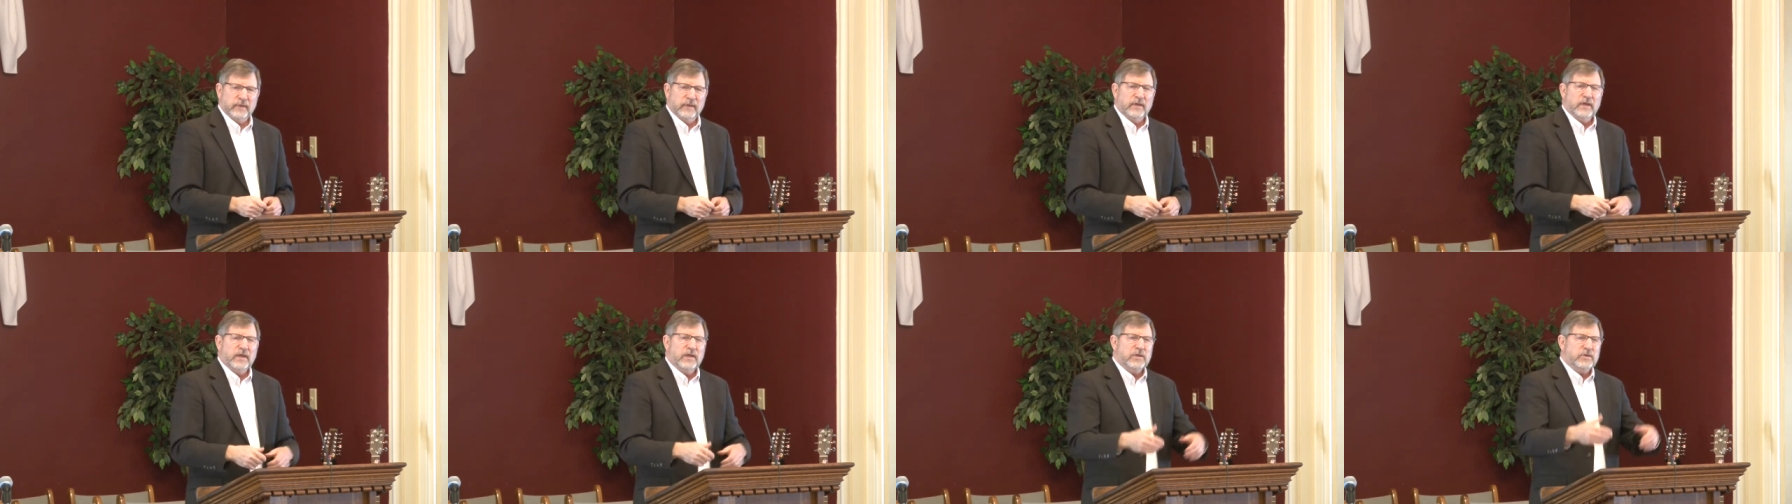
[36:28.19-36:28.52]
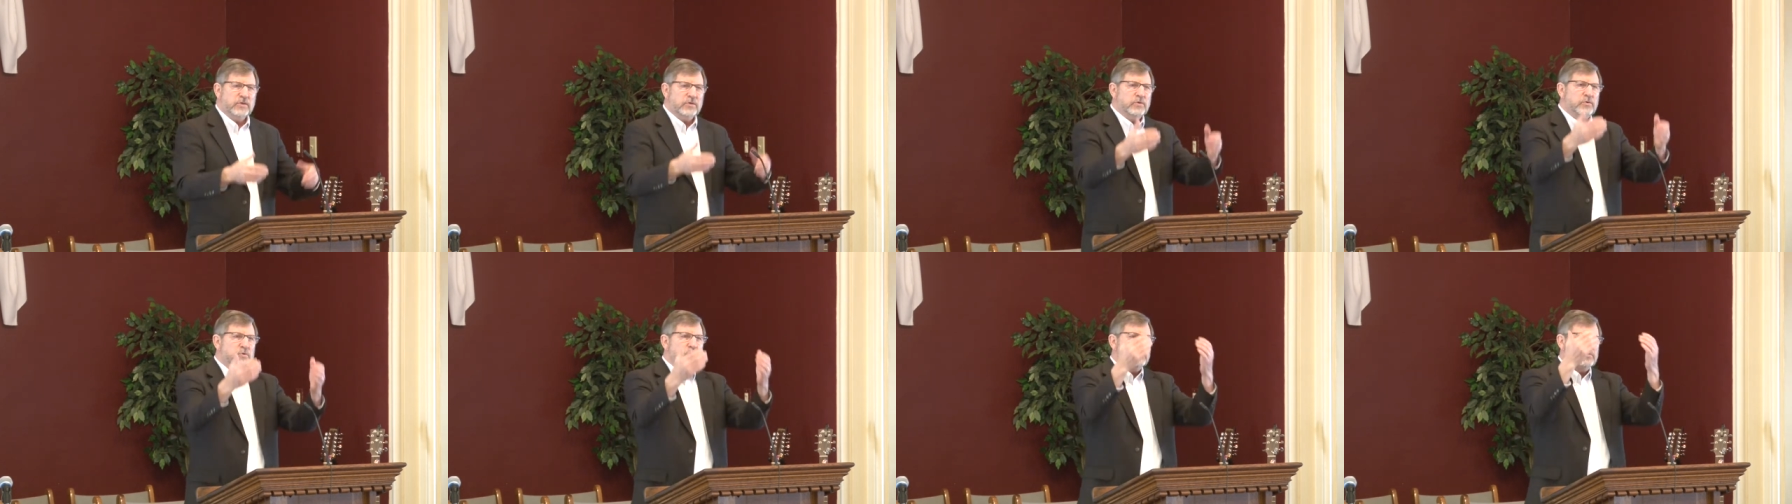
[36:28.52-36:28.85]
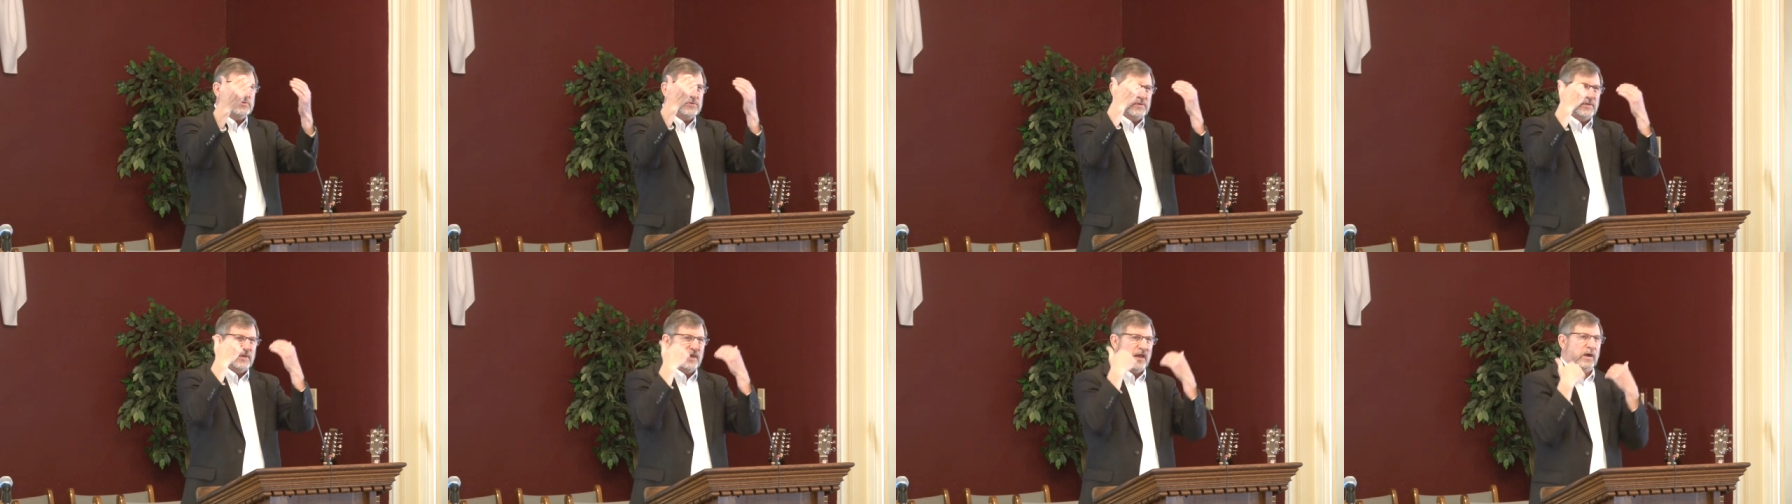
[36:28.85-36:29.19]
He
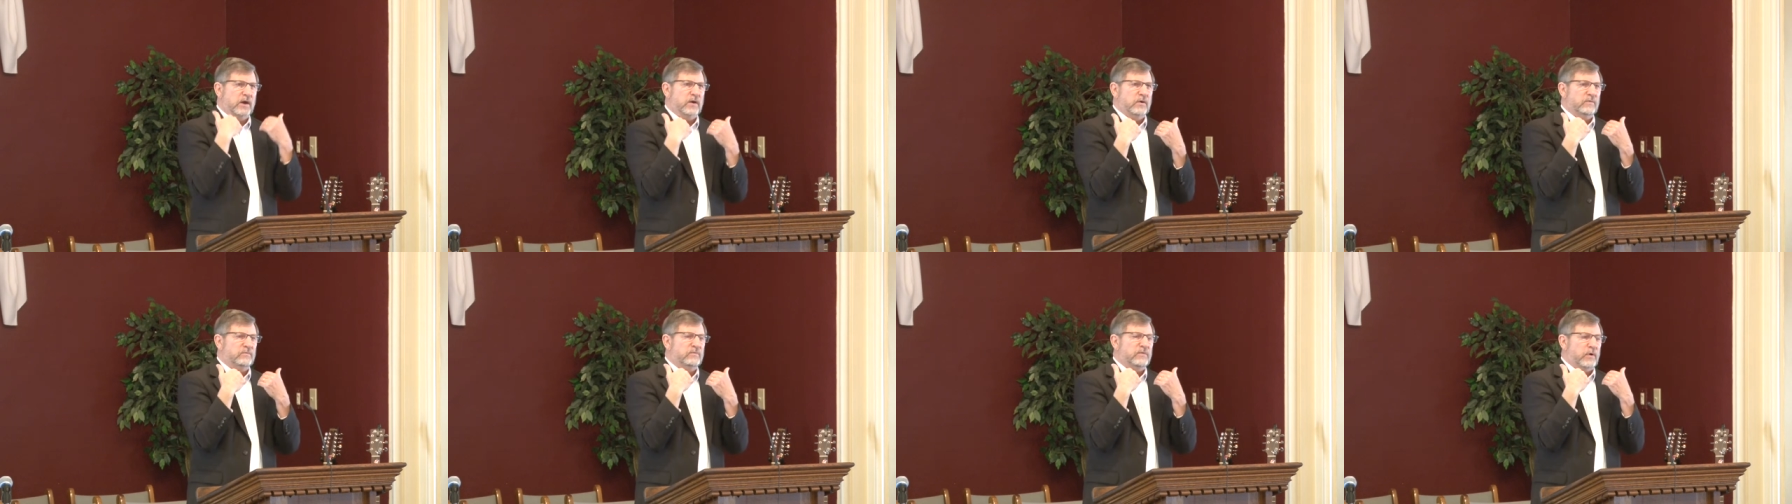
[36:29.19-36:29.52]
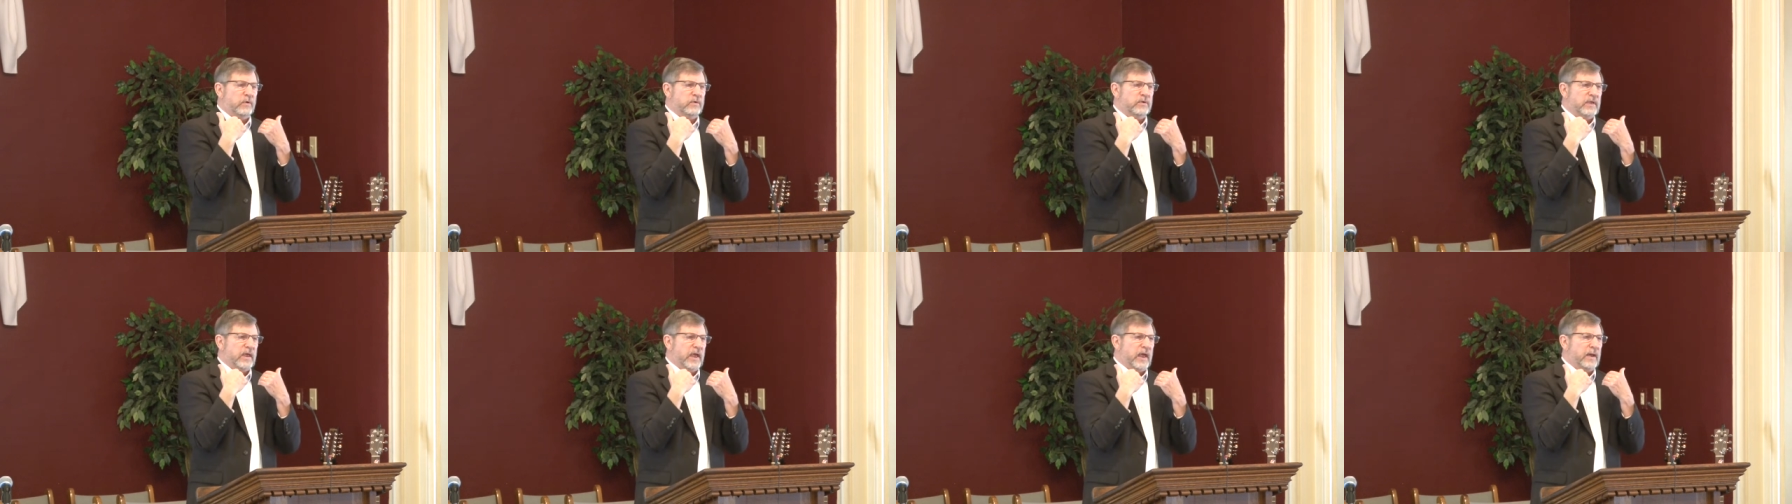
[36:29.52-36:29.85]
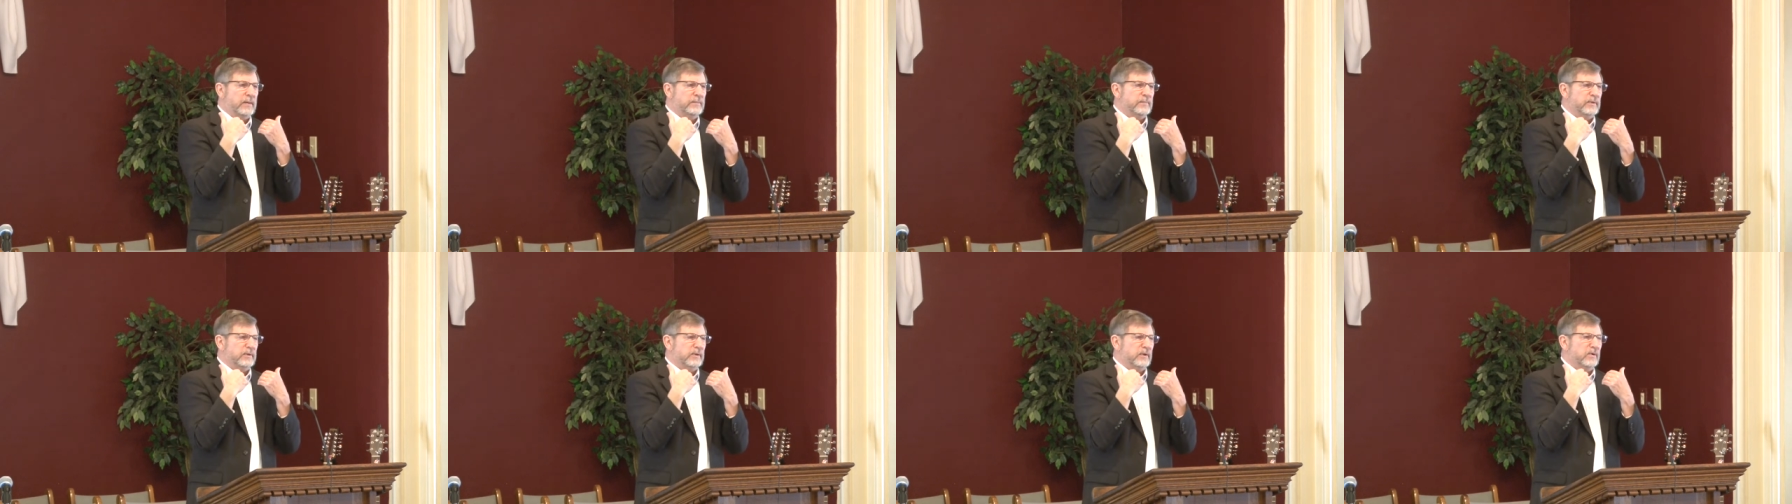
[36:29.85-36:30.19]
used their
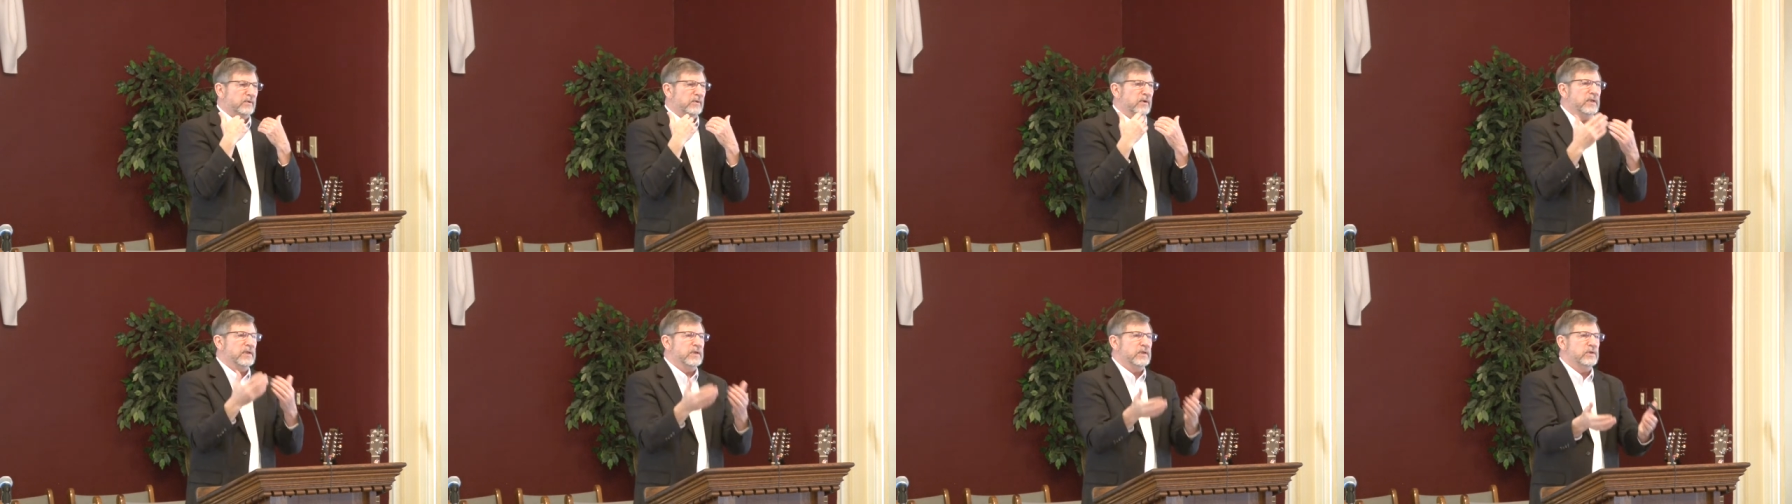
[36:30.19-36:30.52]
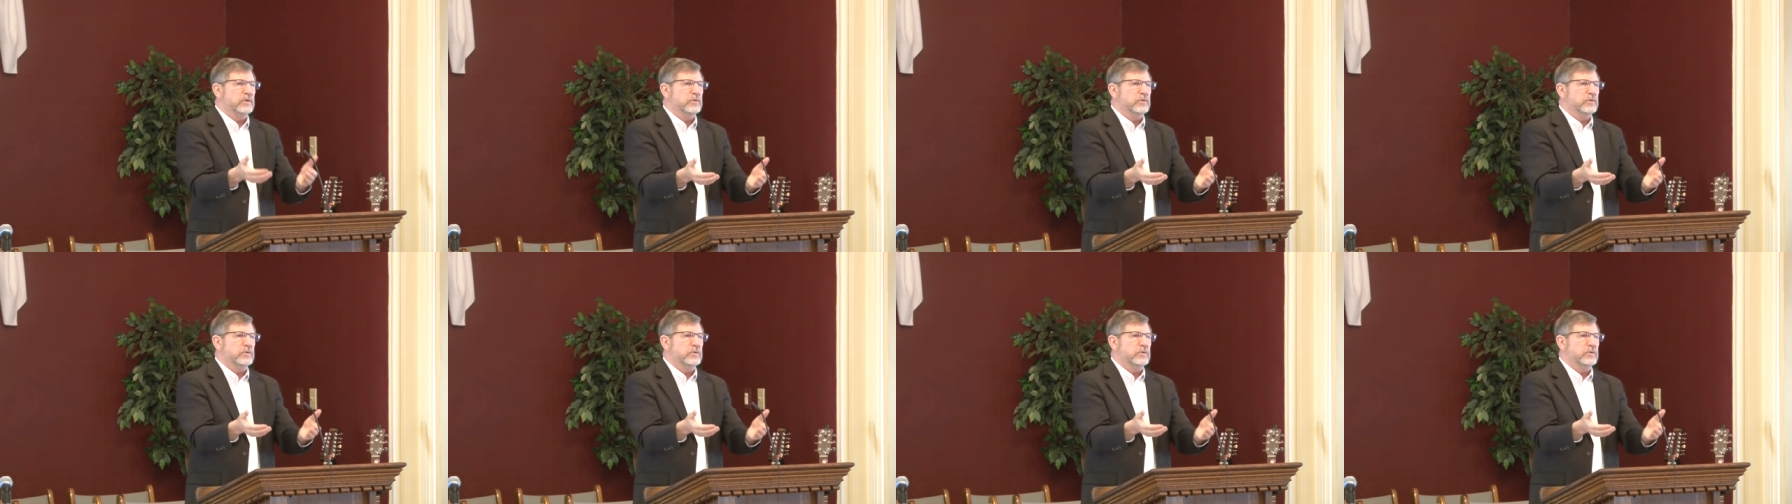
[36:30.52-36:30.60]
vocabulary,